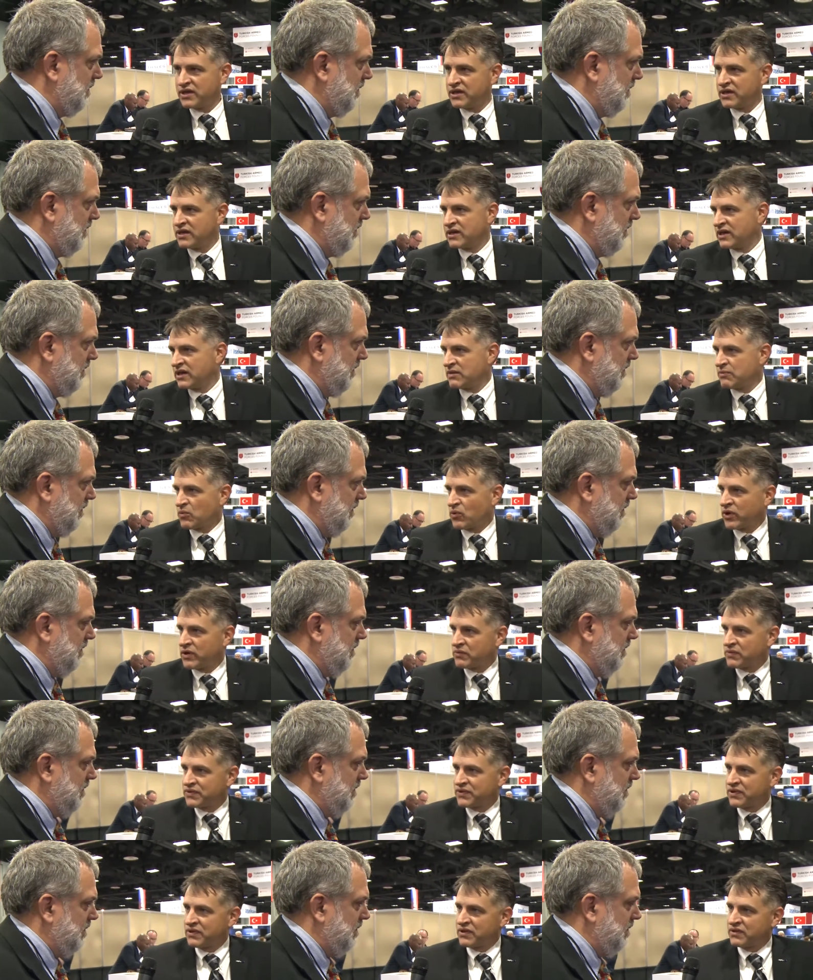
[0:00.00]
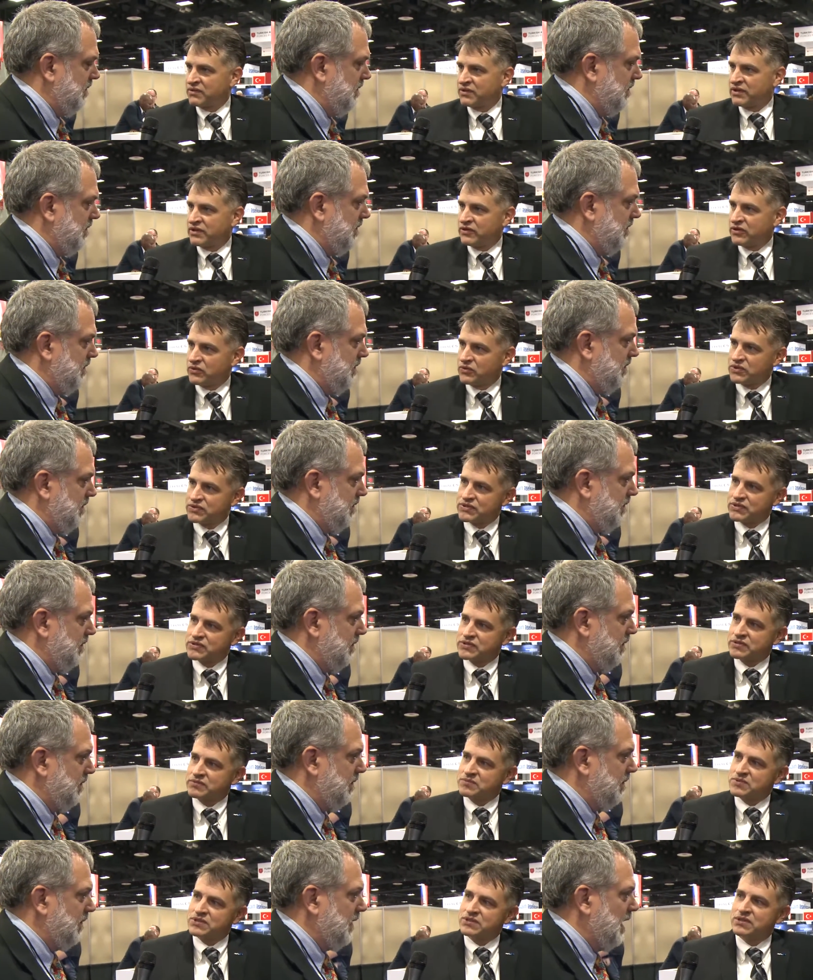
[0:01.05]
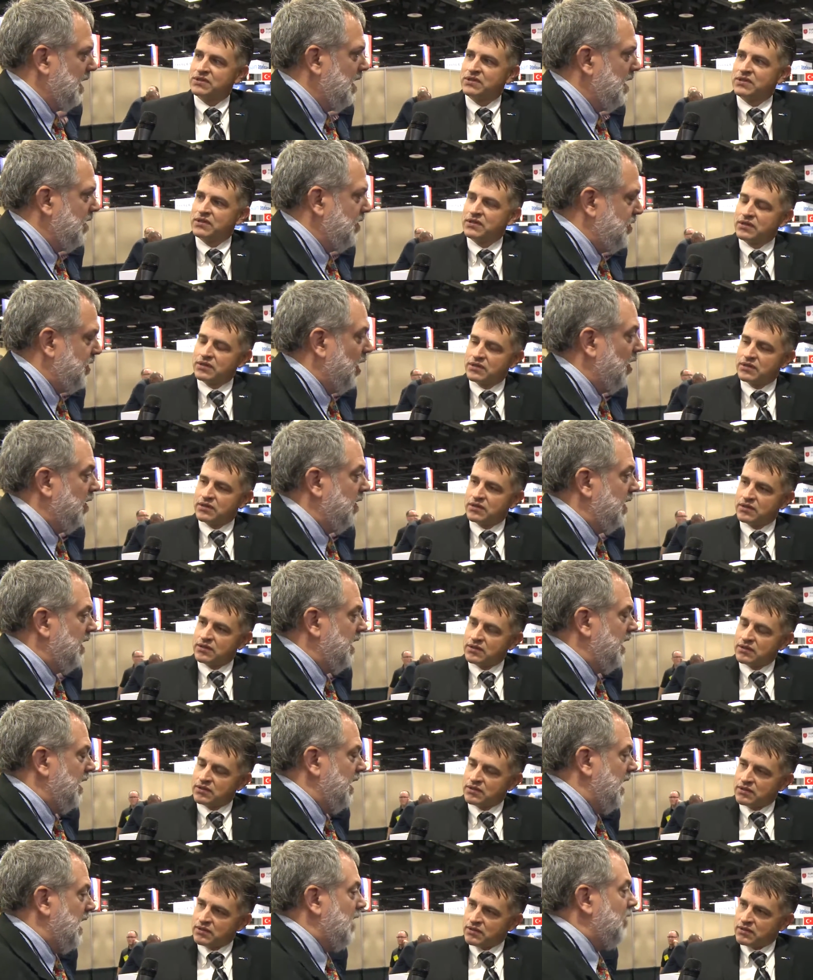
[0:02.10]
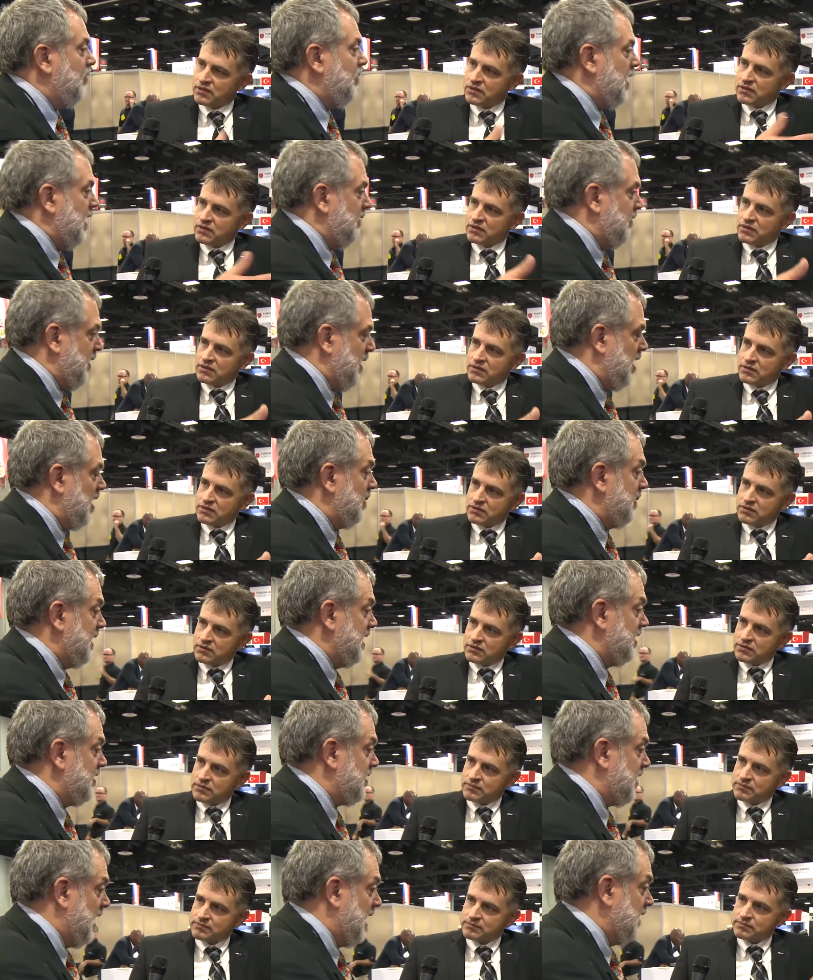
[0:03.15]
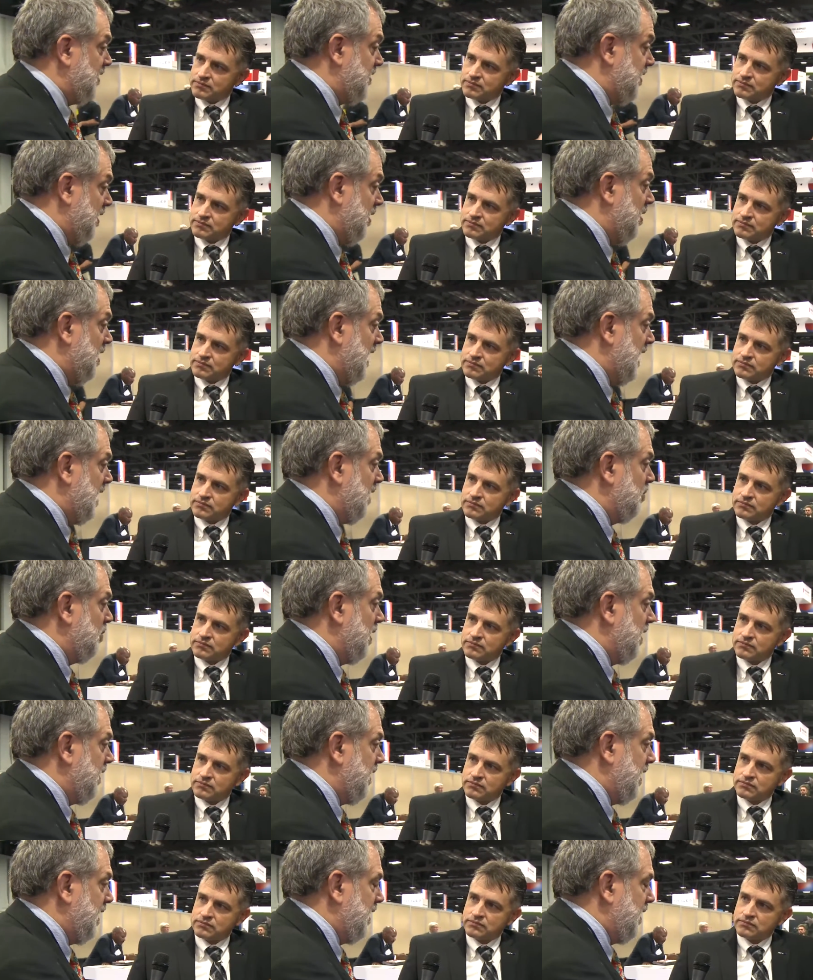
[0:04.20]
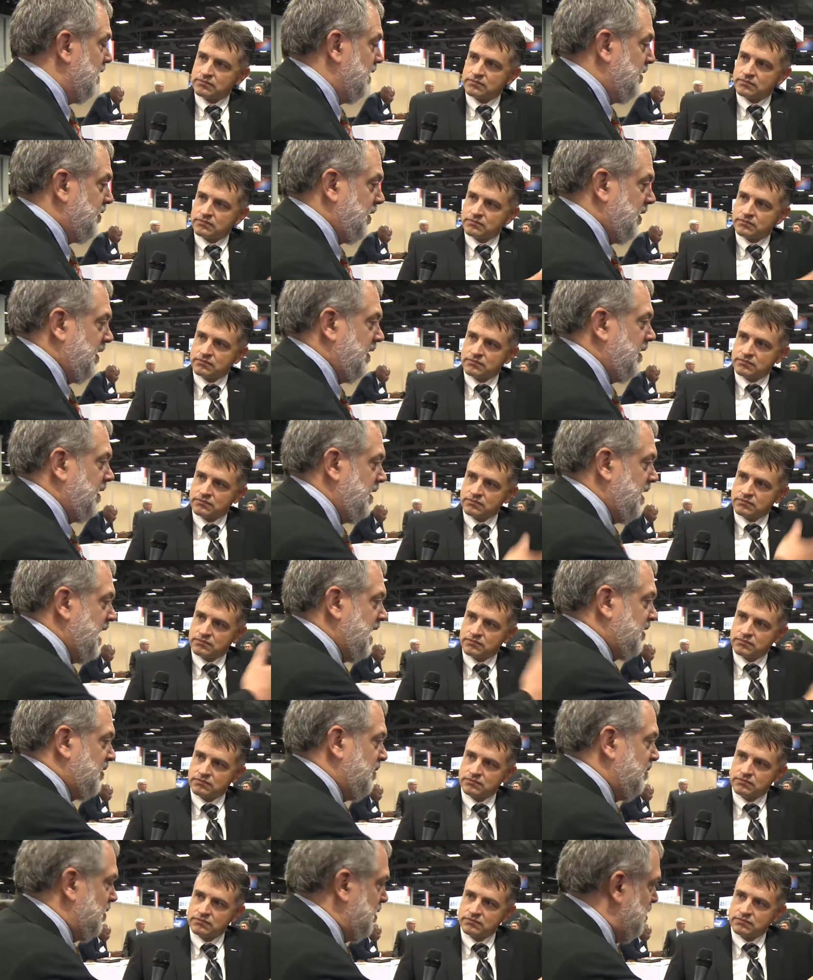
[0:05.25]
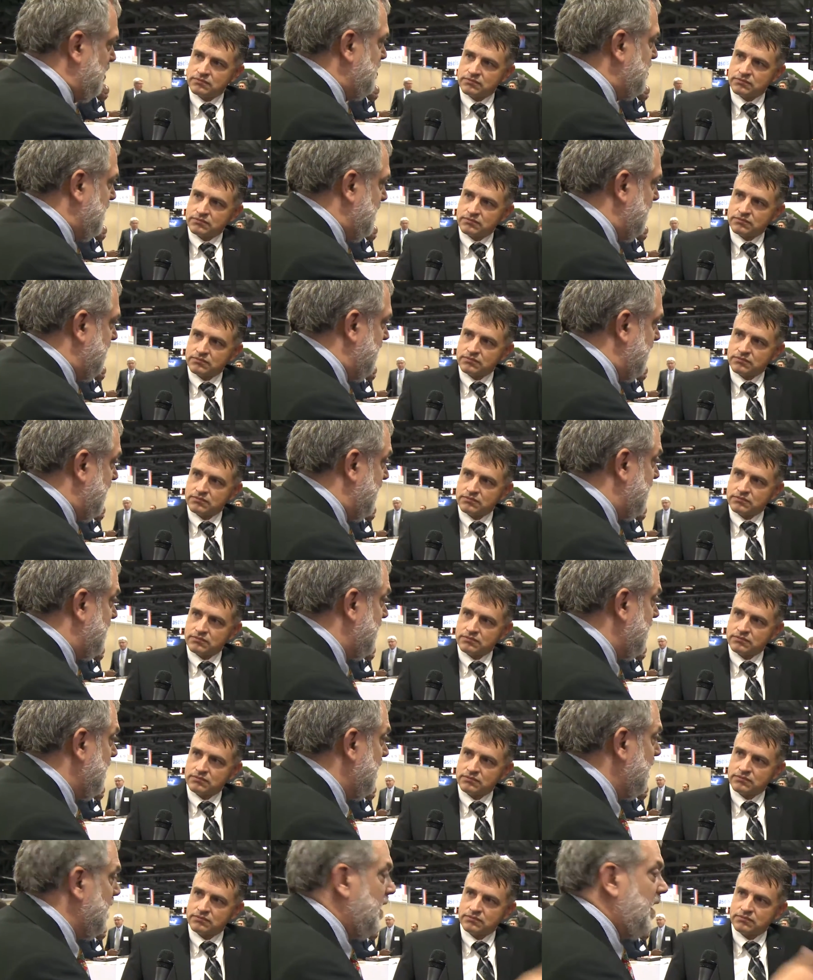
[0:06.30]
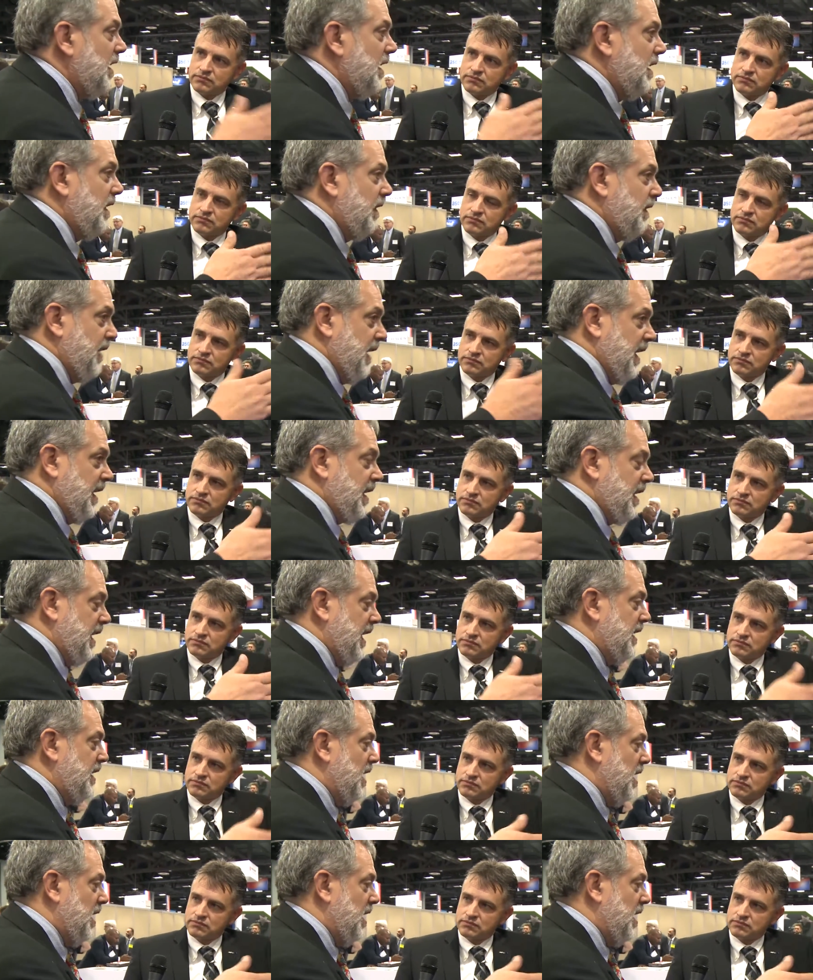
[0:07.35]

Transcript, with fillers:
Speaker 1: it at any point with the, the newer systems.
Speaker 2: So the, if, if the Army decides to go ahead with uh, sort of the next version of this, they could end